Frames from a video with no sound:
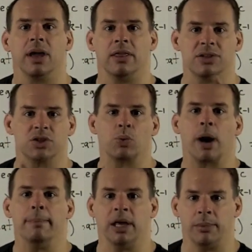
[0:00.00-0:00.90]
And this is
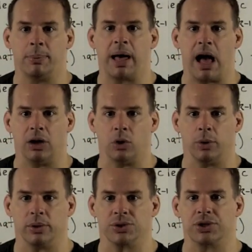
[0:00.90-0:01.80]
where minimal
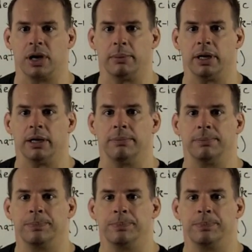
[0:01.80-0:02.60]
polynomials come in.